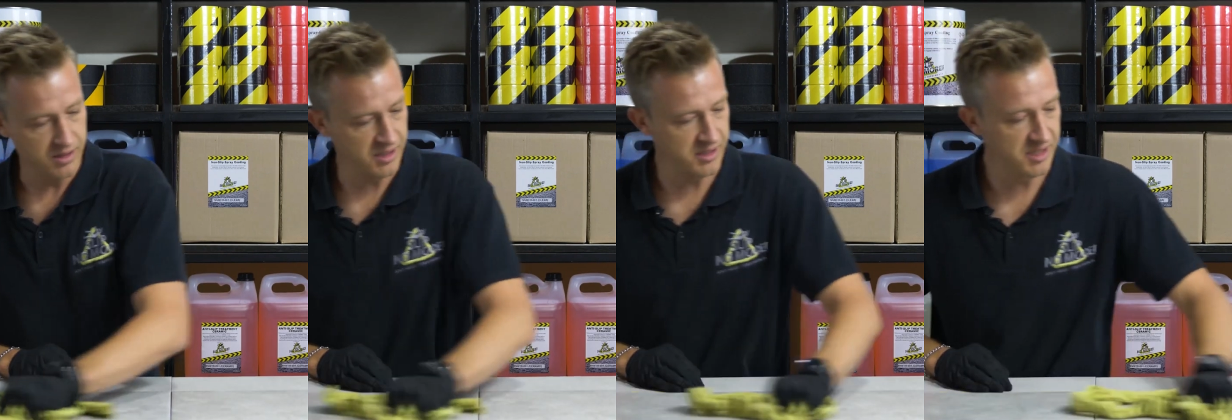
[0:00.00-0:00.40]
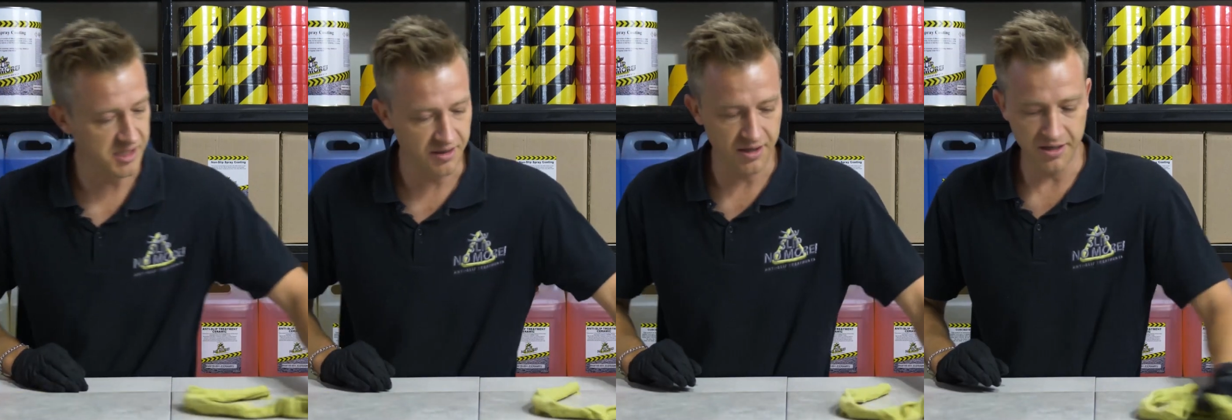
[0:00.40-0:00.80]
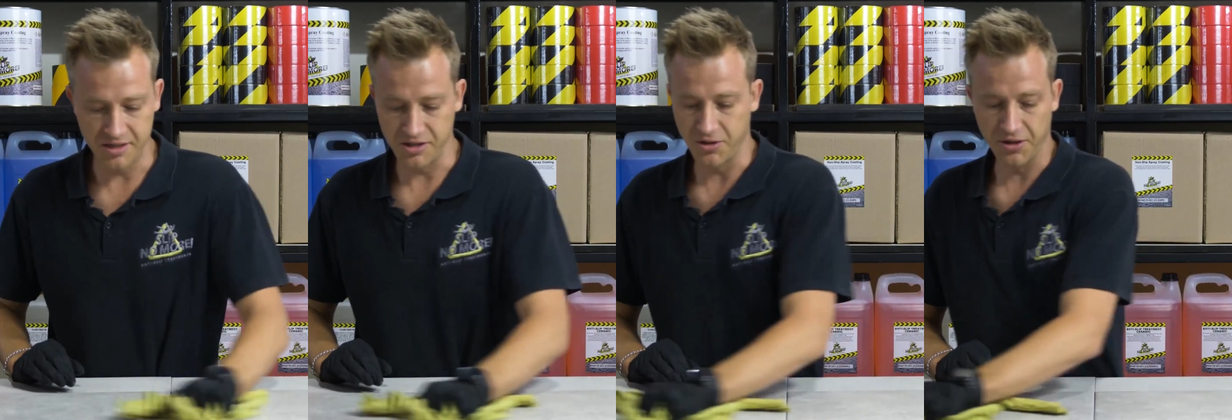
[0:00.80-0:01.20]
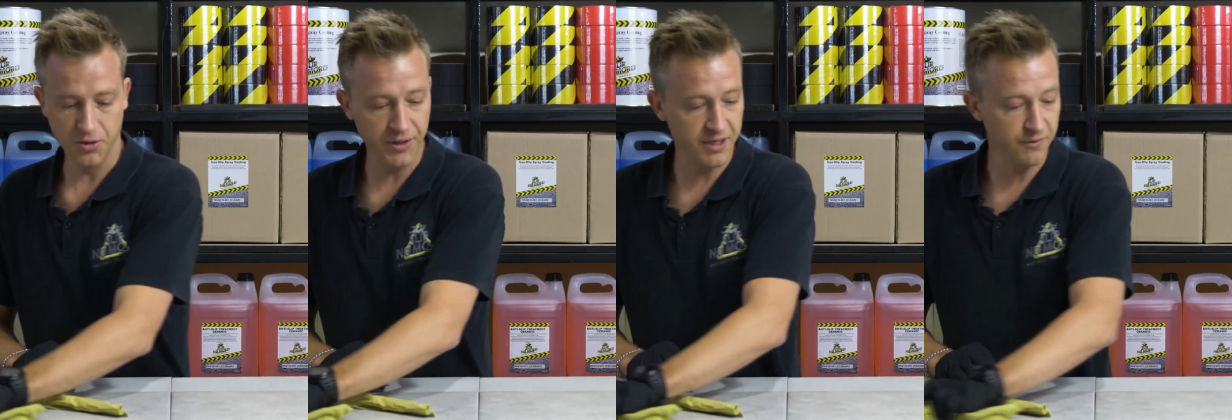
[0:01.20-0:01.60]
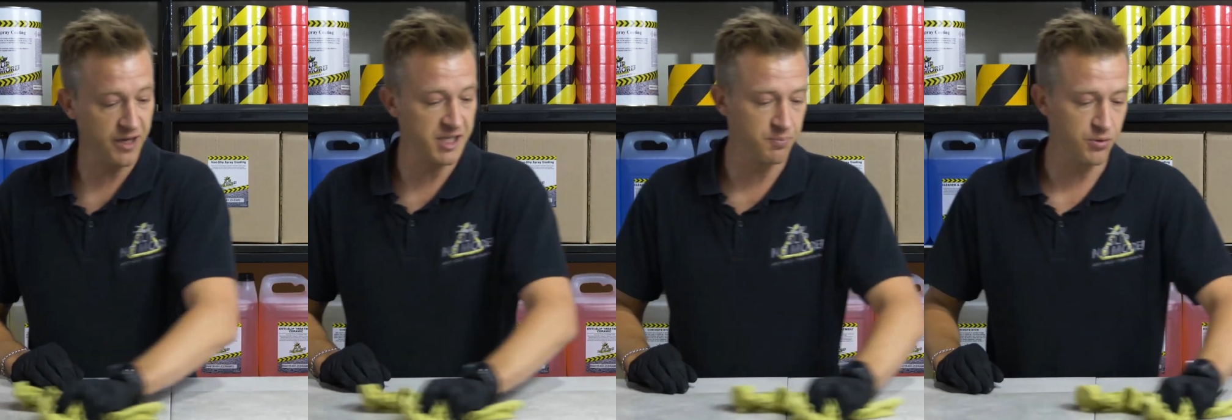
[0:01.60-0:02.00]
Since it's a thinness, it's got a quick
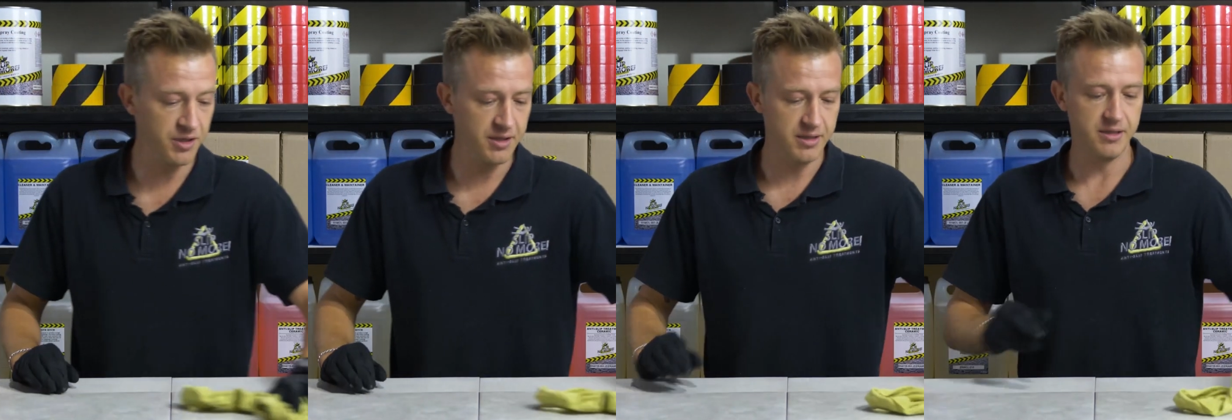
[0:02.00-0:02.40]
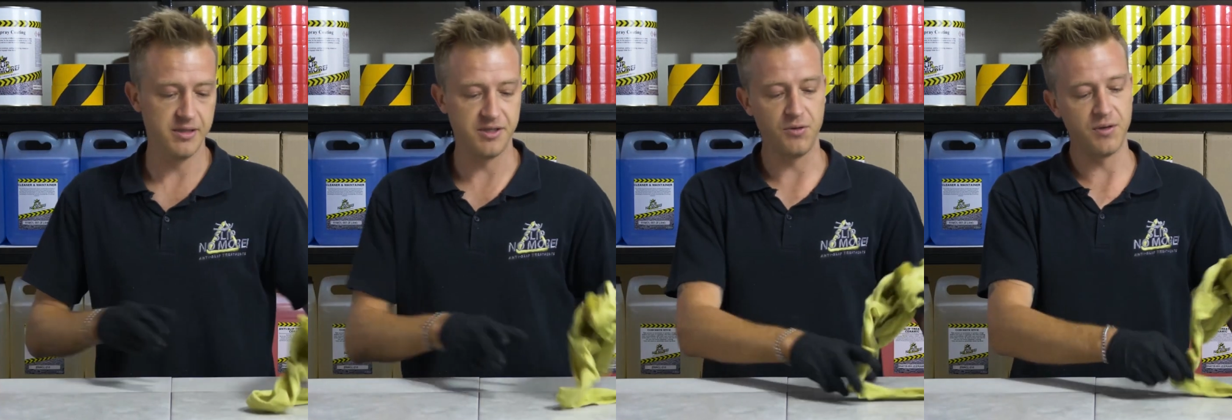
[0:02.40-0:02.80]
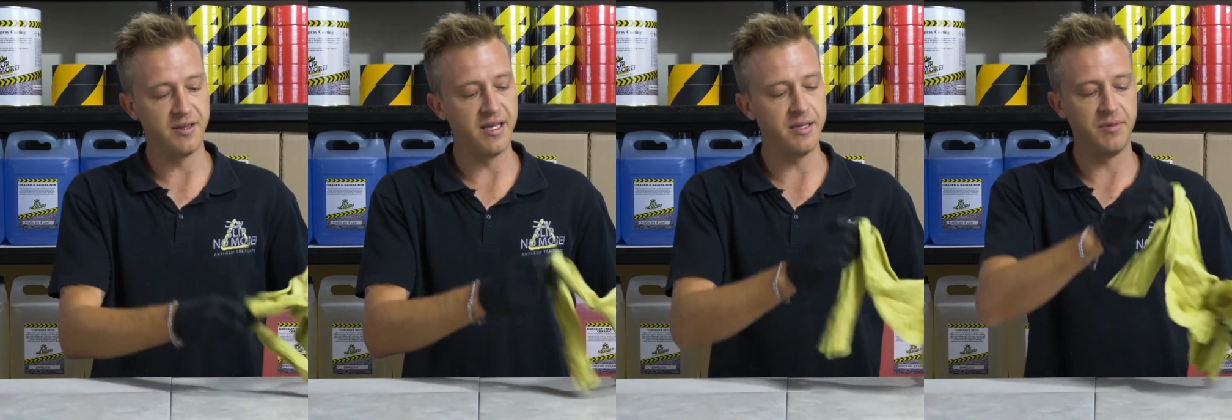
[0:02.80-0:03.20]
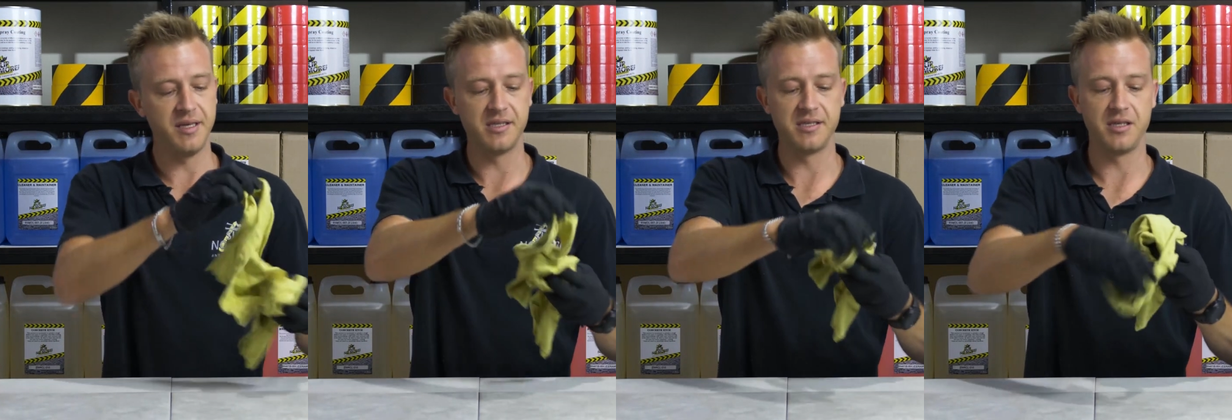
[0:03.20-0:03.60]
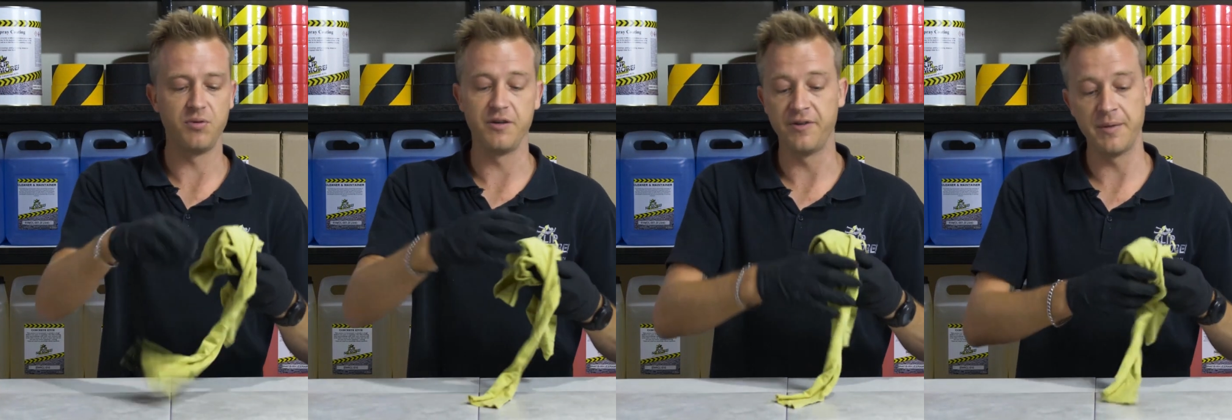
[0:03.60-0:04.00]
flash point, so what that means is it
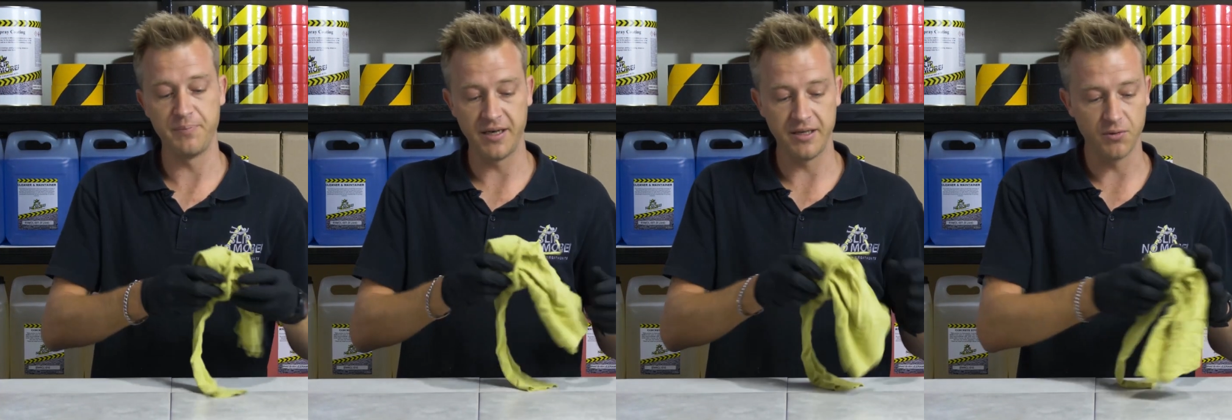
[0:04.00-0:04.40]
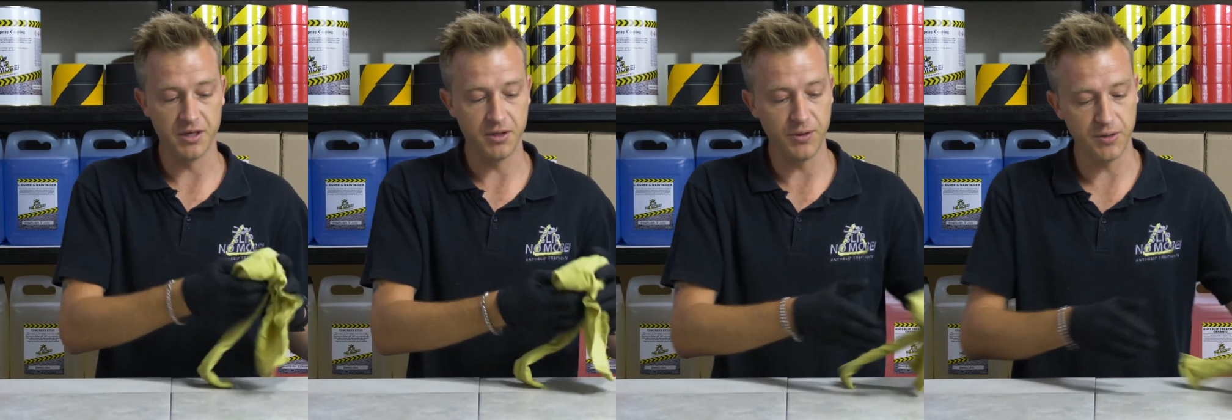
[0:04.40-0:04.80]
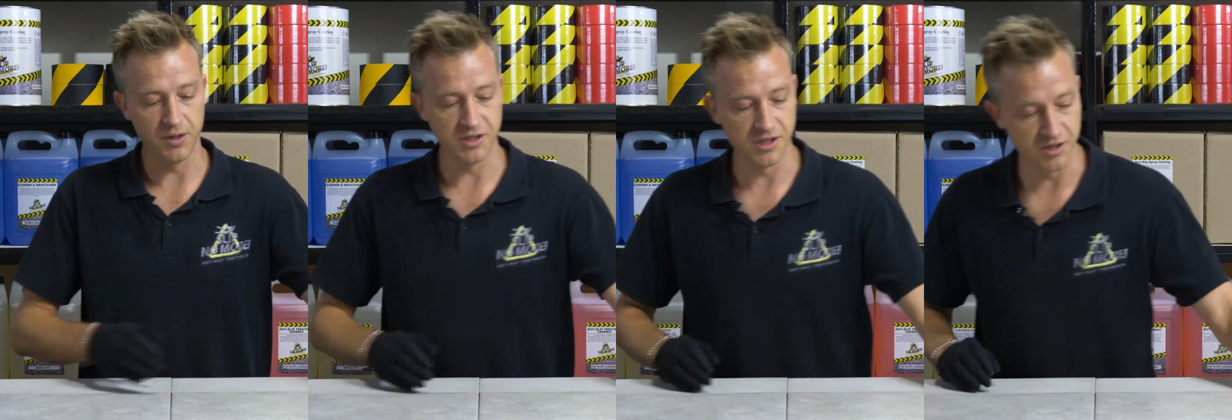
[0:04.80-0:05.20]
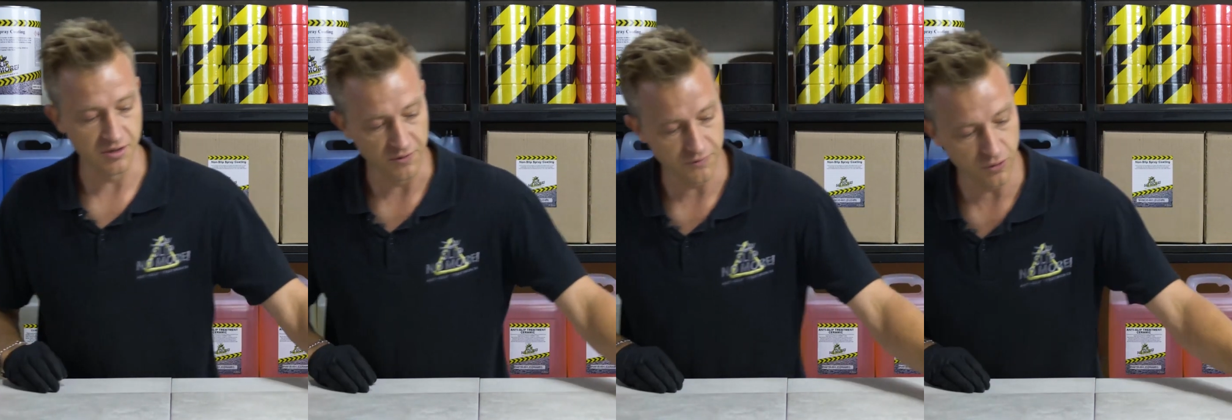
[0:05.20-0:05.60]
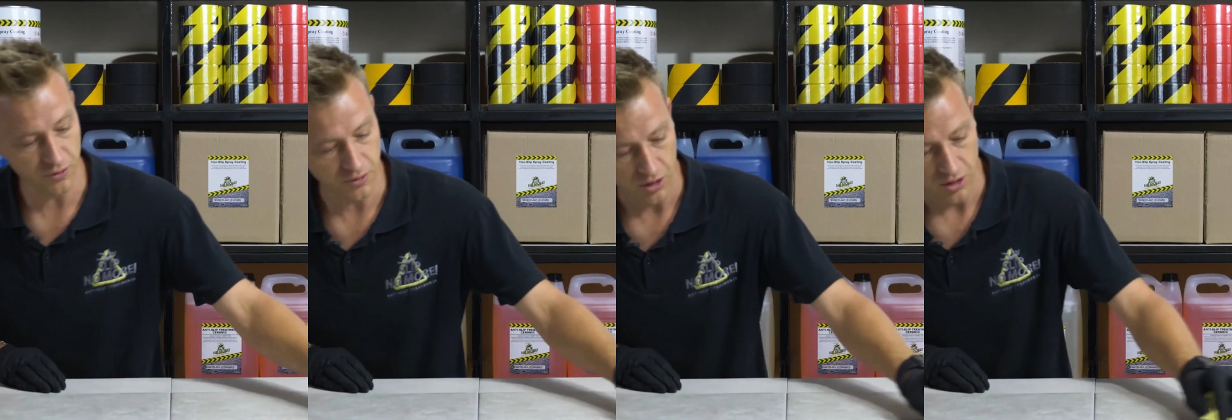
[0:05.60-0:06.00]
will evaporate quite quick once it's on the
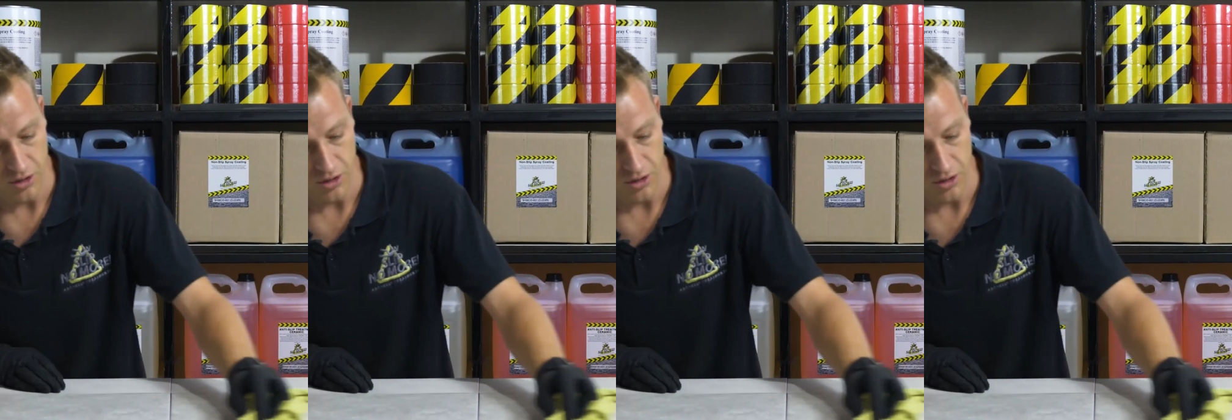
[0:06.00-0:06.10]
floor,